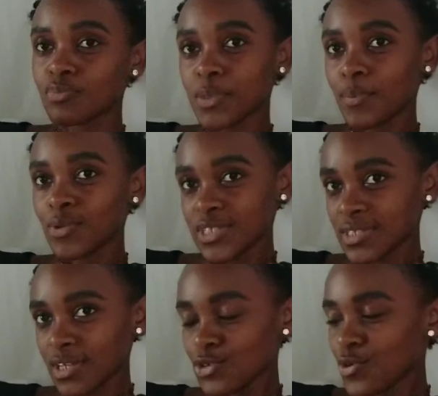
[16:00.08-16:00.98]
what people
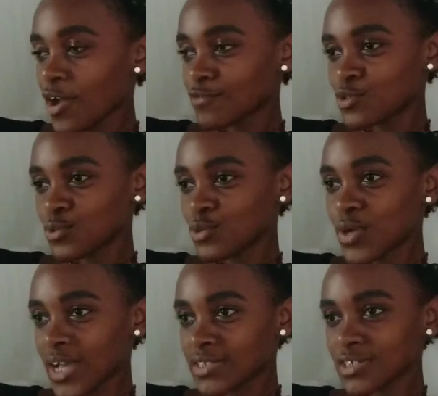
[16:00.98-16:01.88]
say you have to
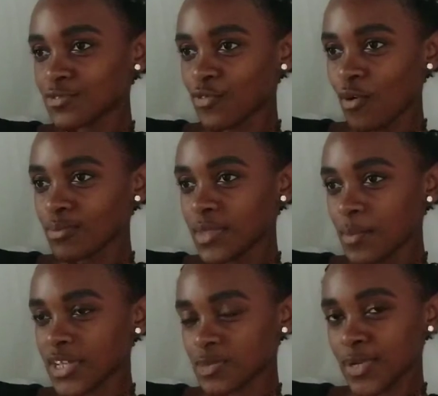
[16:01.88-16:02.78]
look at it from
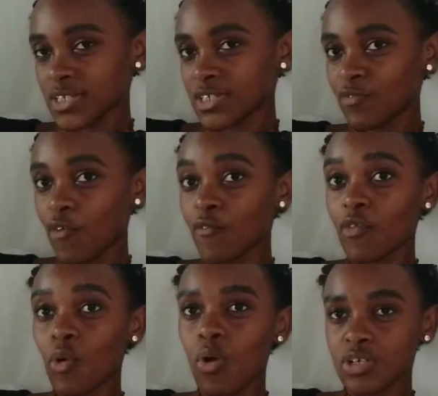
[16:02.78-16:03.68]
the perspective of
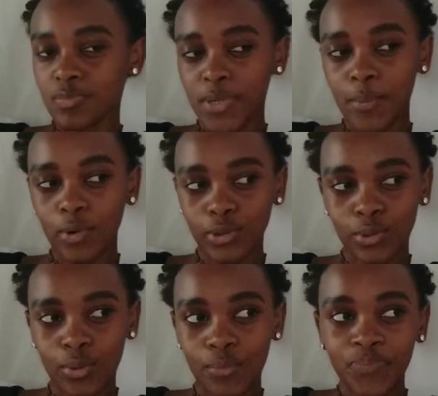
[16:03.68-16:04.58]
what people
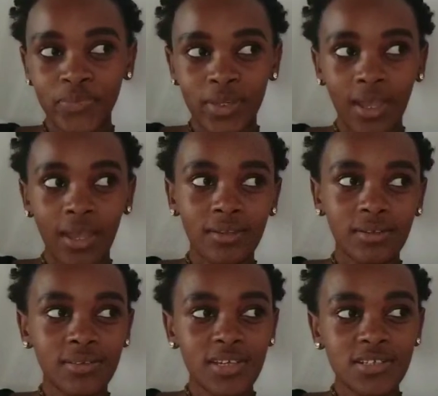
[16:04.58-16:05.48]
do
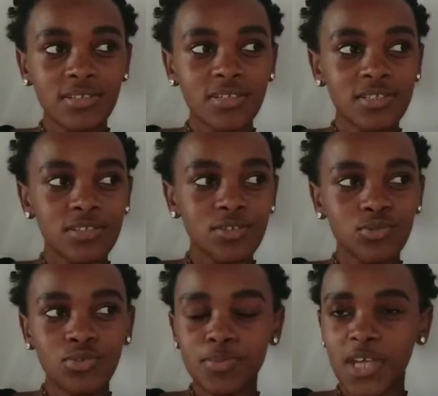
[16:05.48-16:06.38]
and there's this
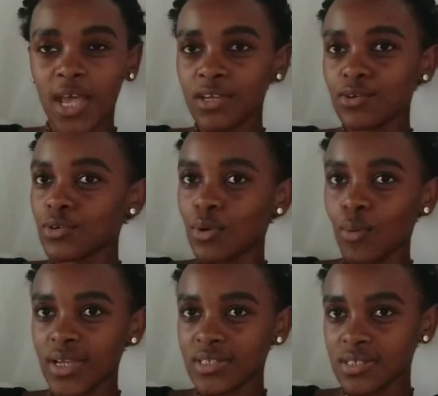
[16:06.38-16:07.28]
scripture i don't know
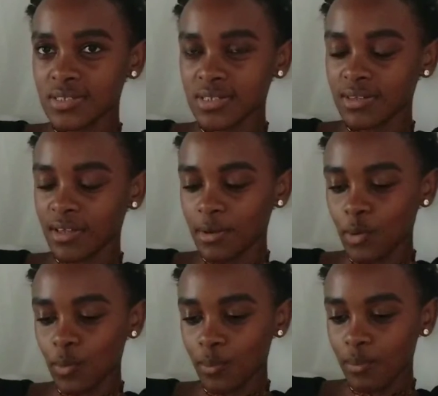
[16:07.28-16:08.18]
where it is in
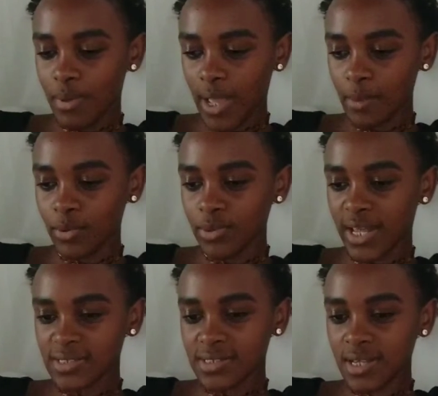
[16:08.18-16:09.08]
the bible
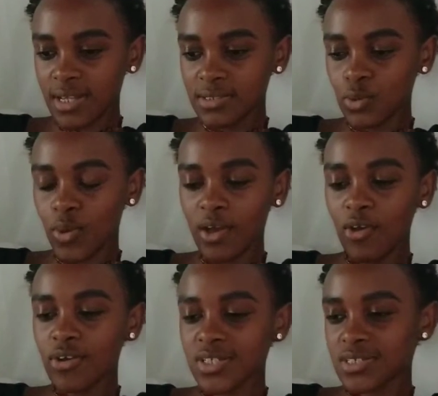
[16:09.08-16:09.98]
that says where
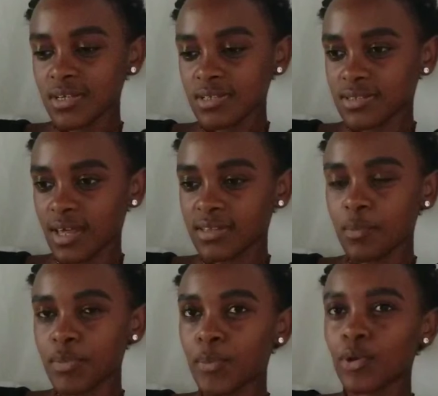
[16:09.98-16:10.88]
god says that
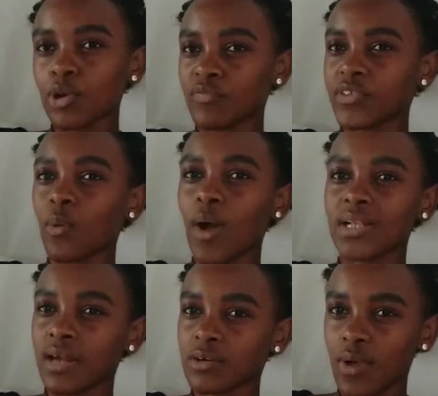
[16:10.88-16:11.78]
the people of the
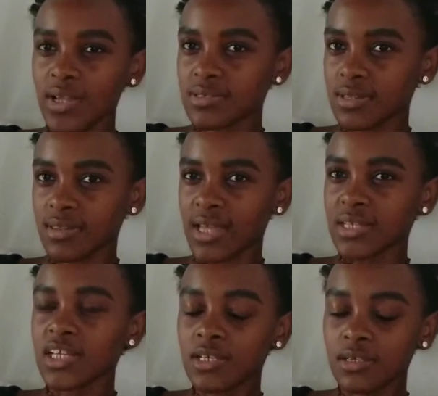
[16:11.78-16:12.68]
world are wiser
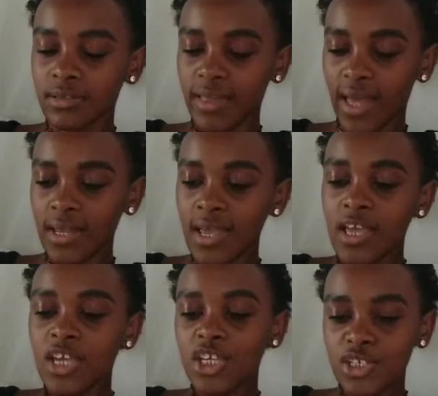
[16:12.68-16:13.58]
than than
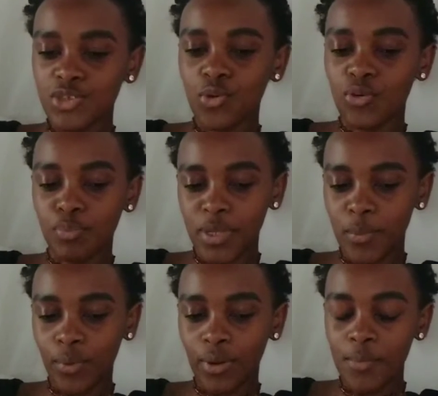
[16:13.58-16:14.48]
his own
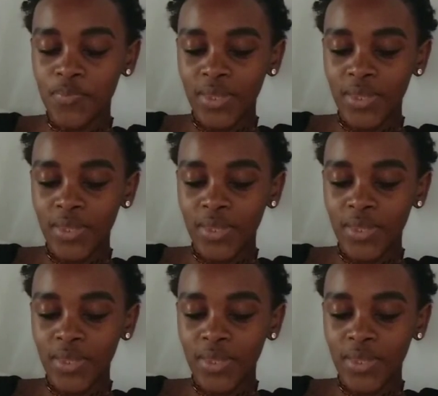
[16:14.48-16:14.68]
people